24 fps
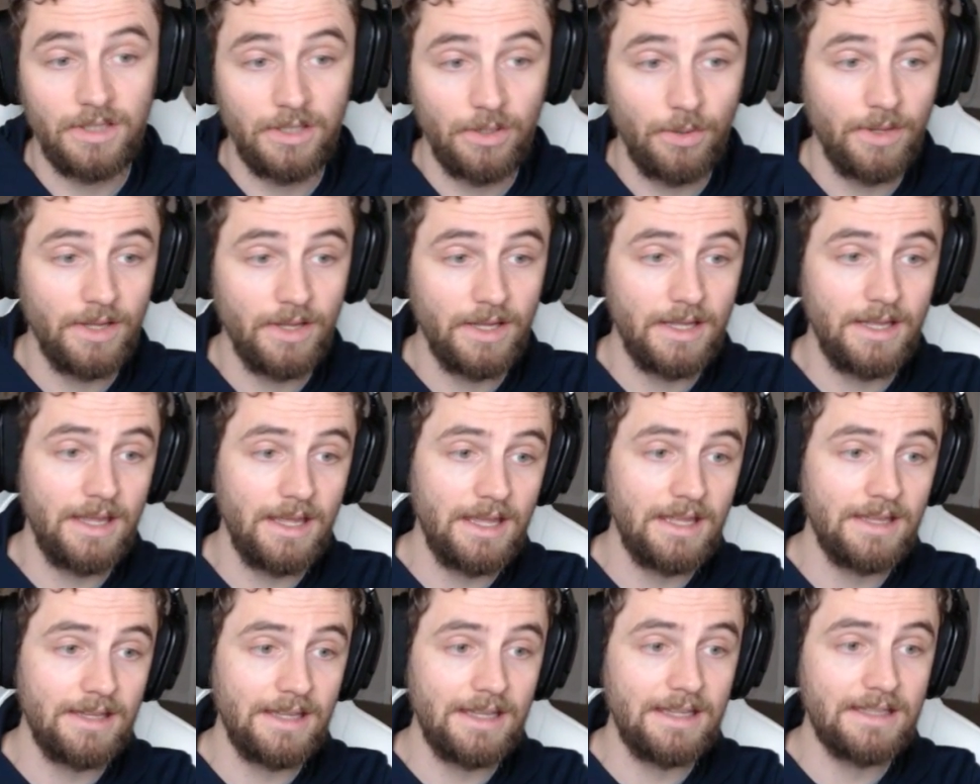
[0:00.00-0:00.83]

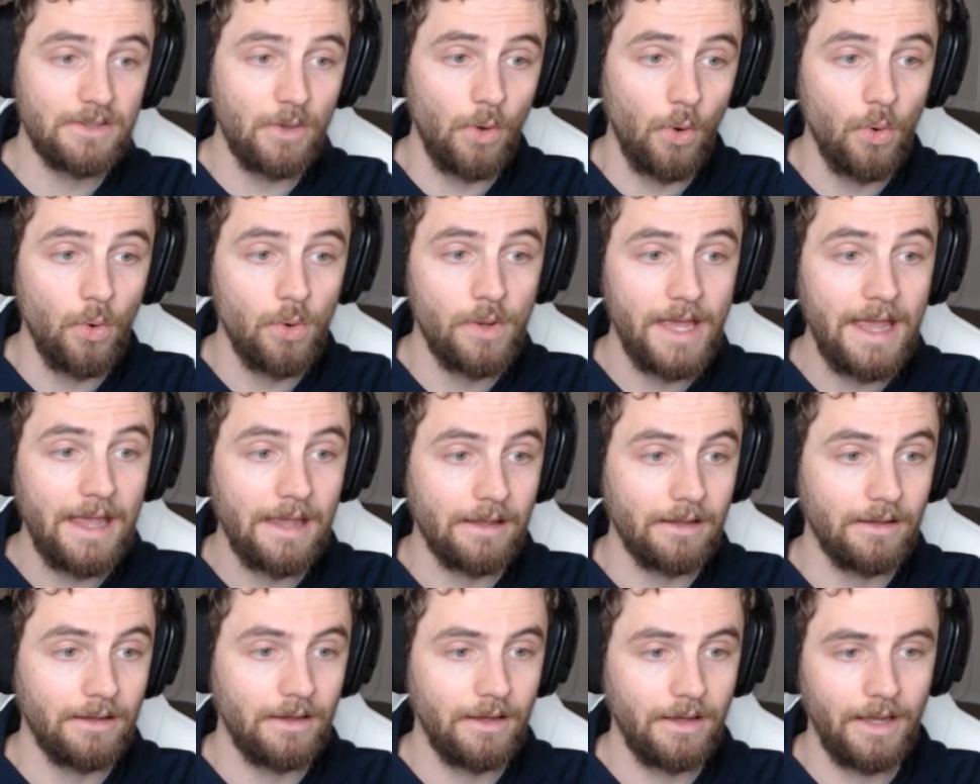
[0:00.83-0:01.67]
It's
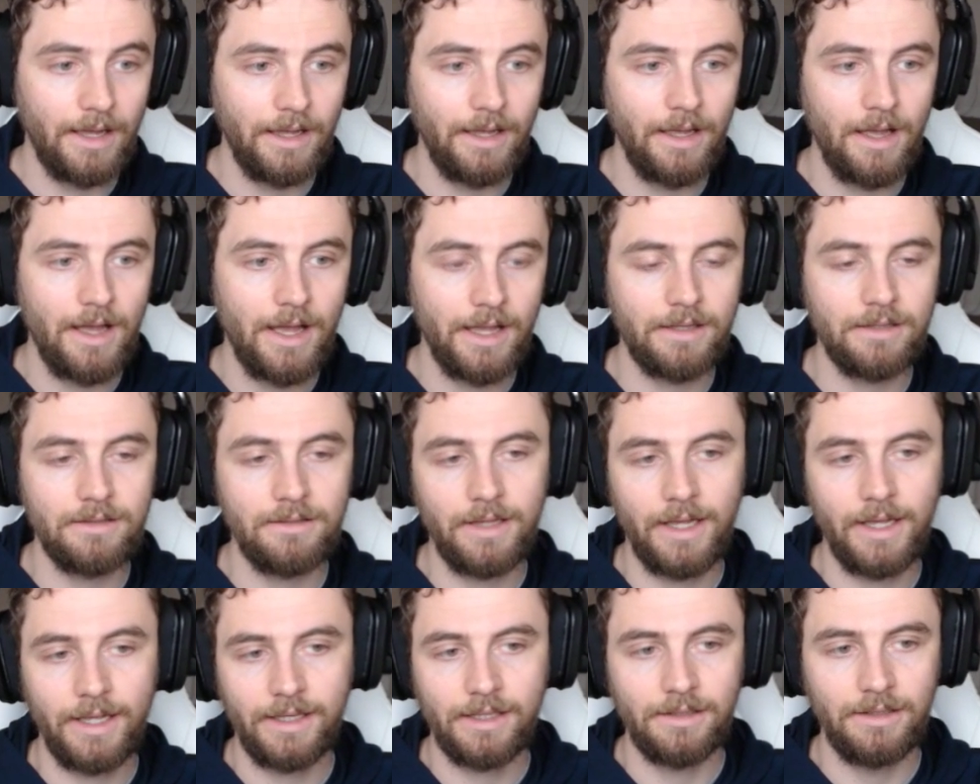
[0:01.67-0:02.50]
okay. I
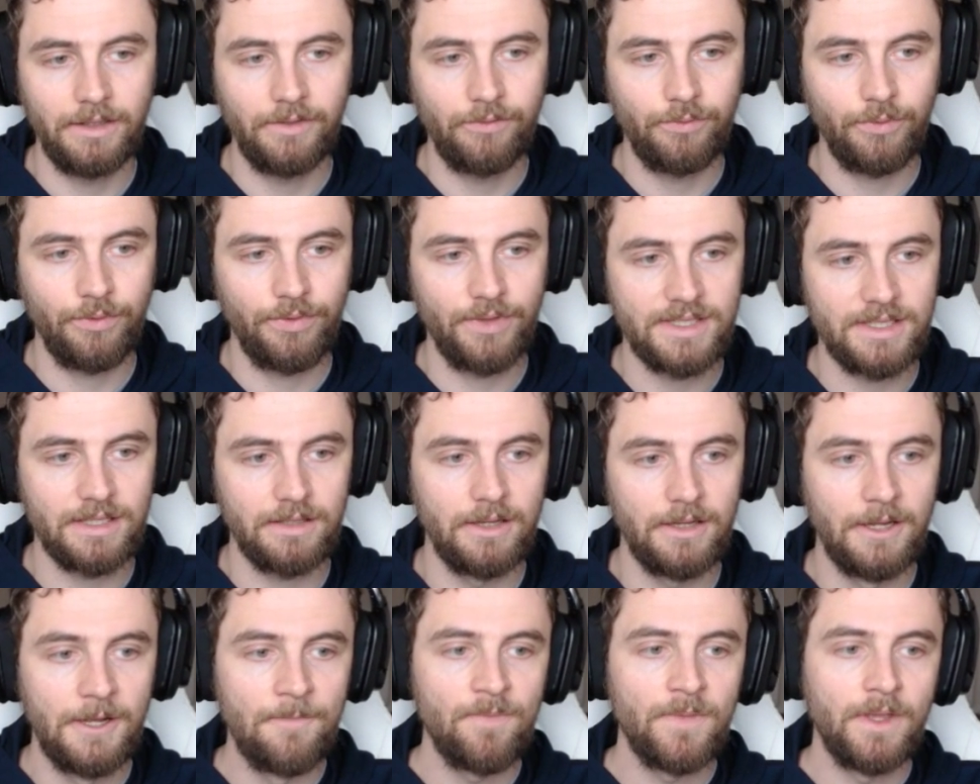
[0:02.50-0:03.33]
can live with this,
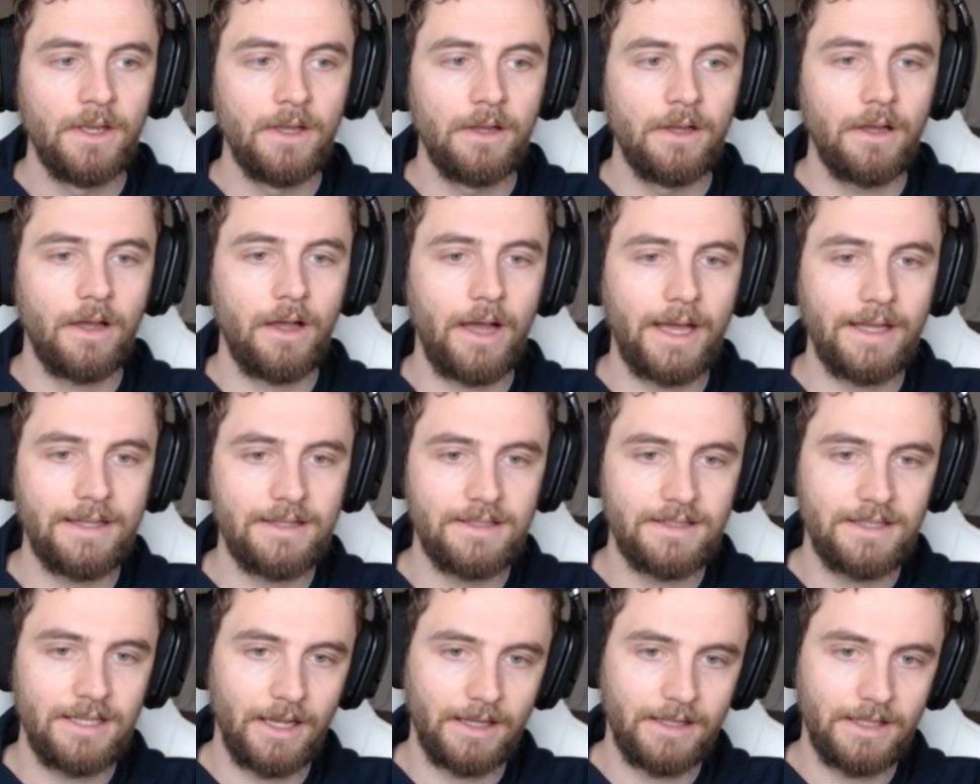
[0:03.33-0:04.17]
and I
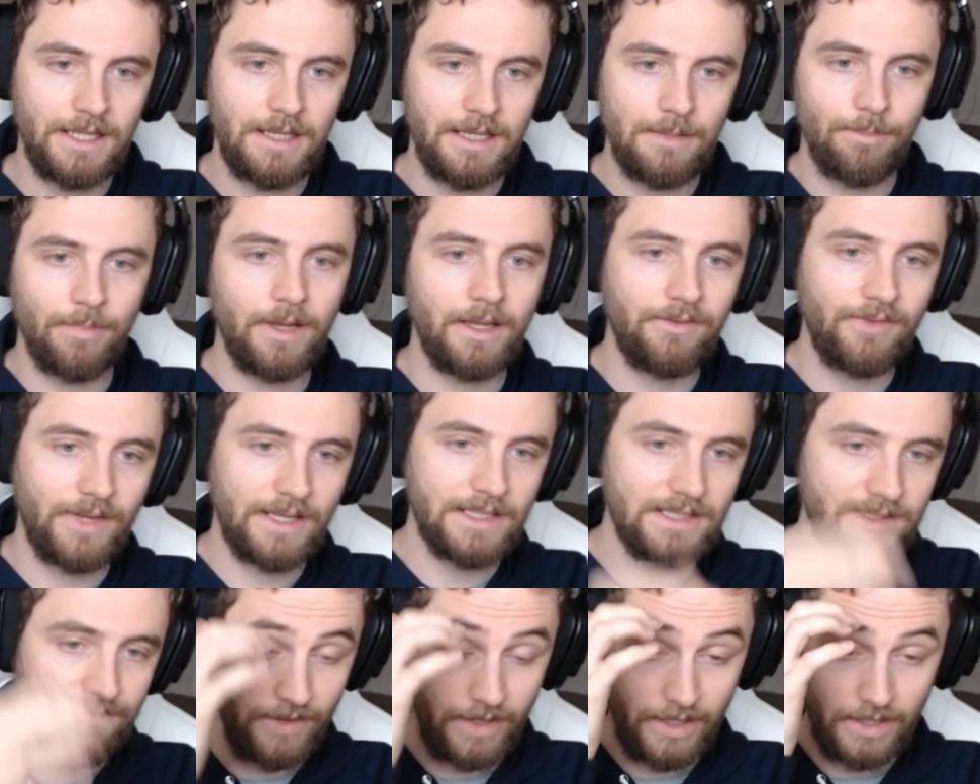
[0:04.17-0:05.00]
keep
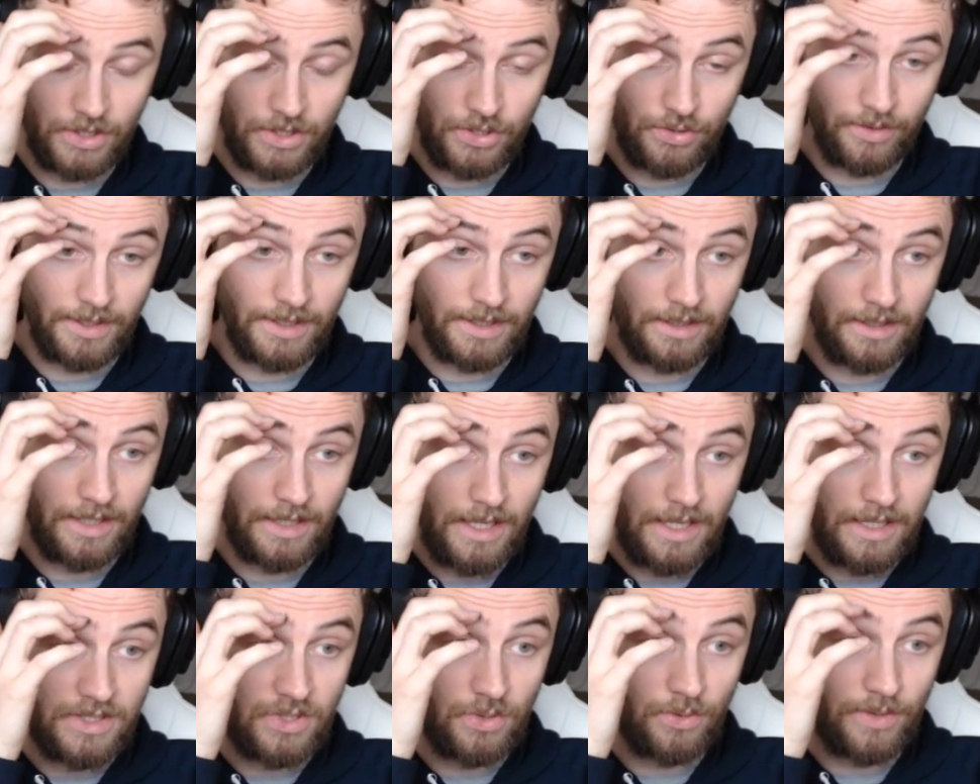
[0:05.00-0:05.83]
advanced fire training
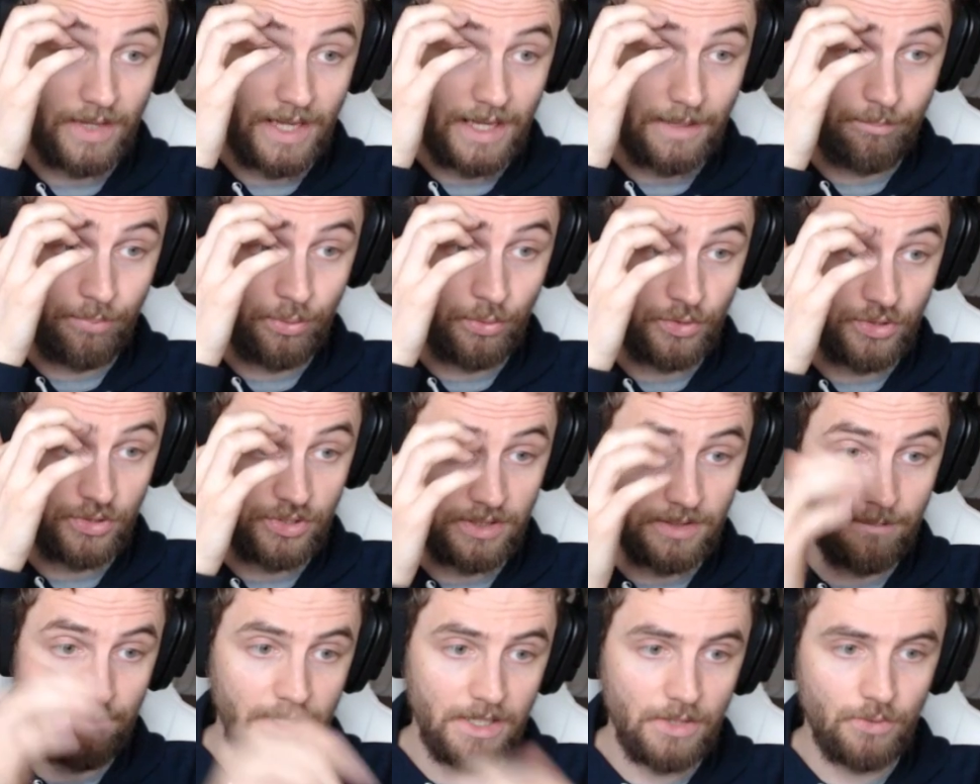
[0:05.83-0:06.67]
so that I push
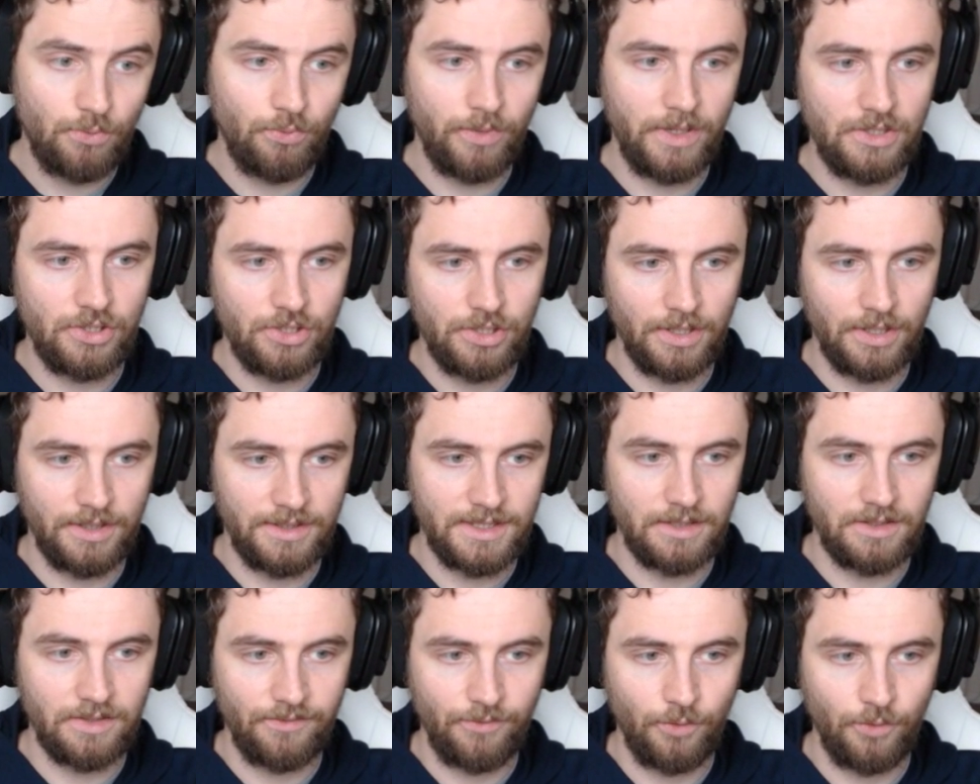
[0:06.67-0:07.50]
the mid-range guns
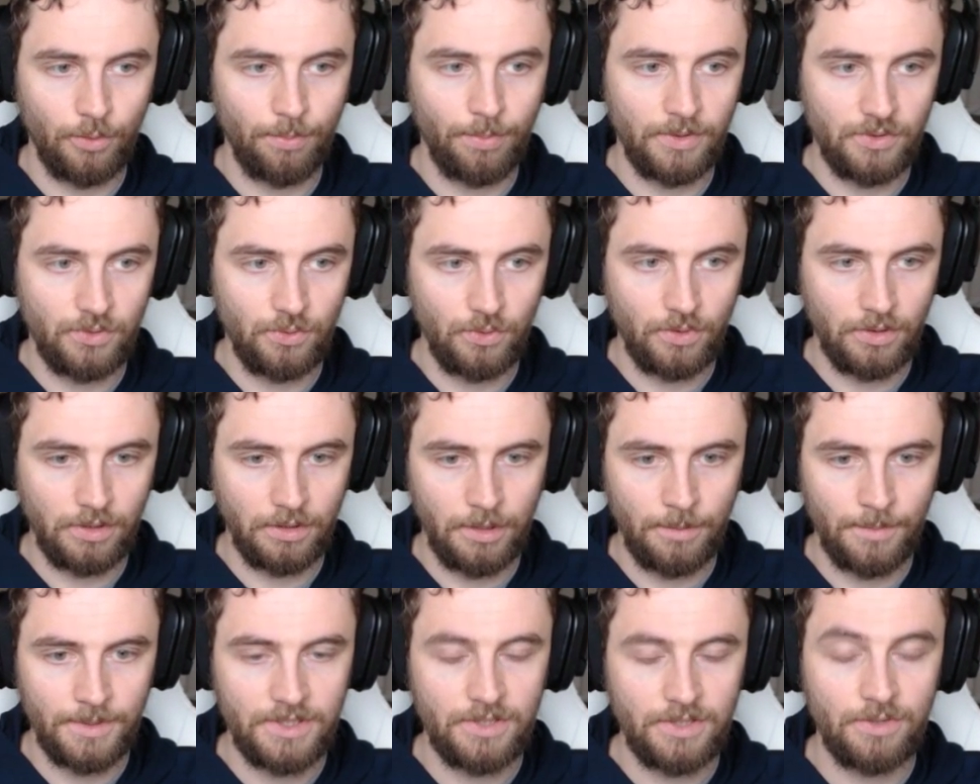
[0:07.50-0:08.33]
out to 4.2
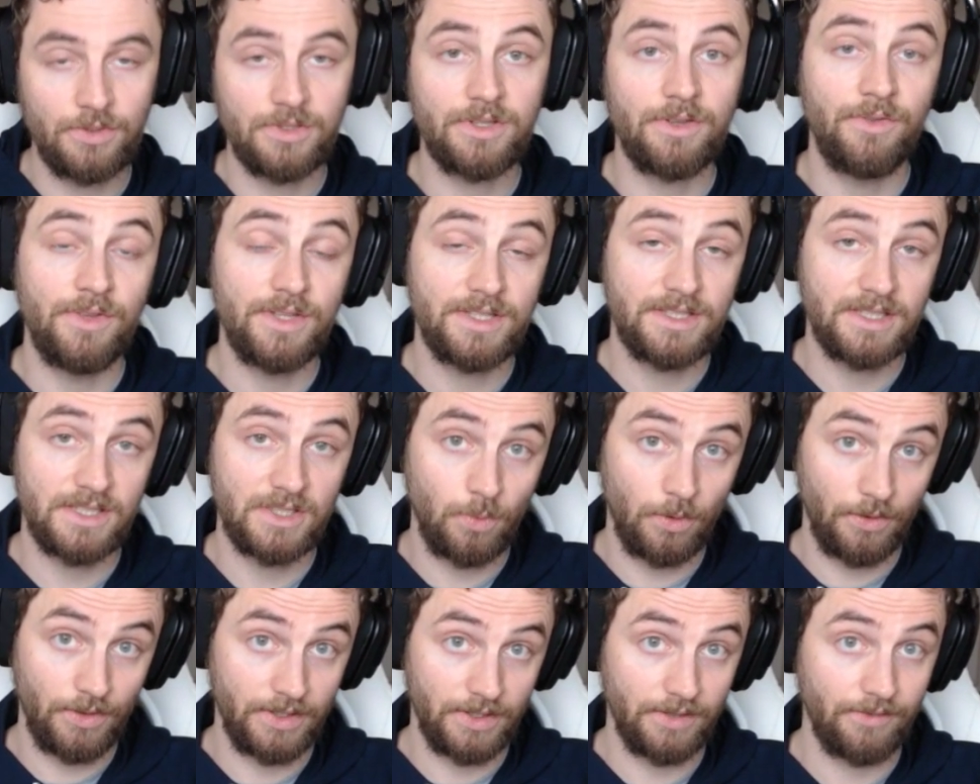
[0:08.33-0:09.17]
kilometers. This is
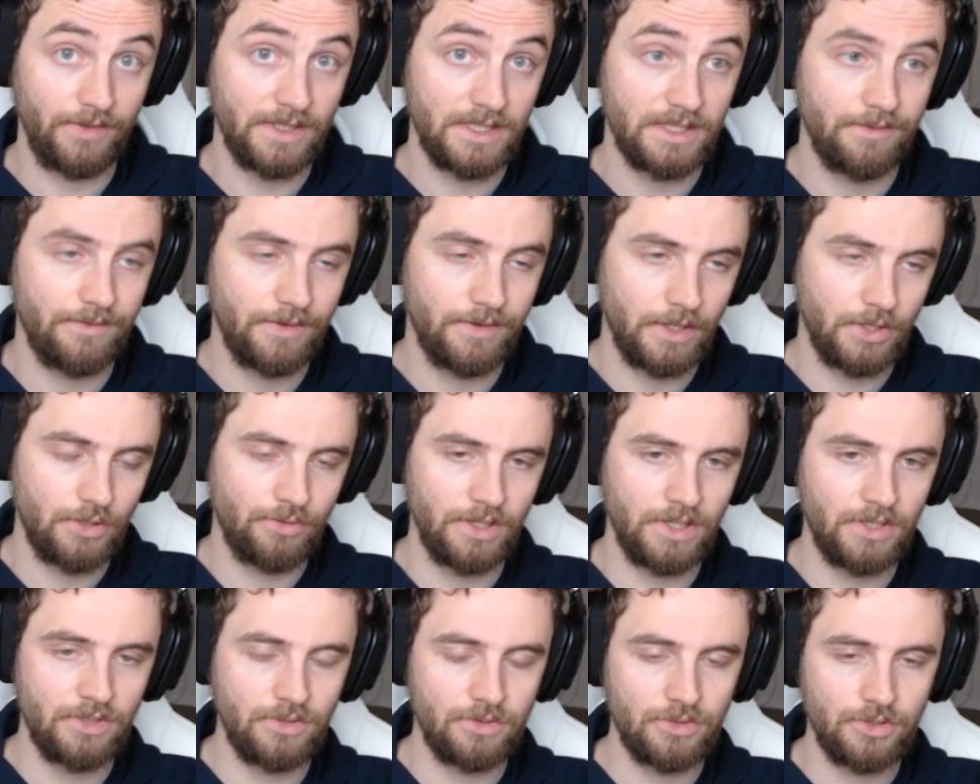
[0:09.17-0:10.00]
what the defensive fire
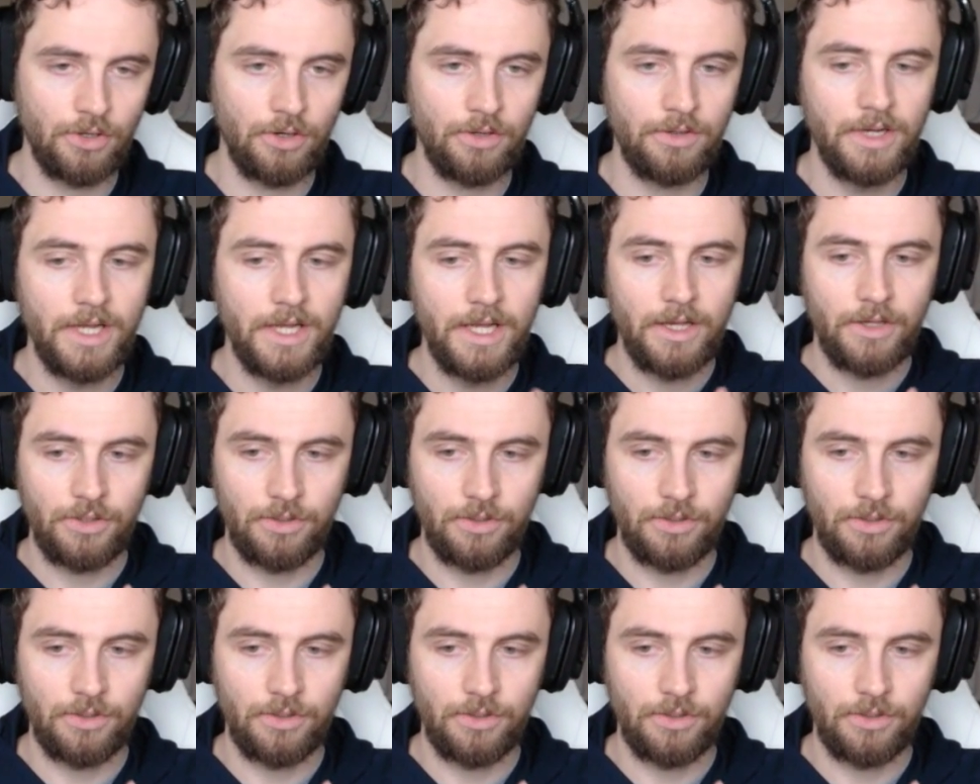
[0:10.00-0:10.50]
trigger's on.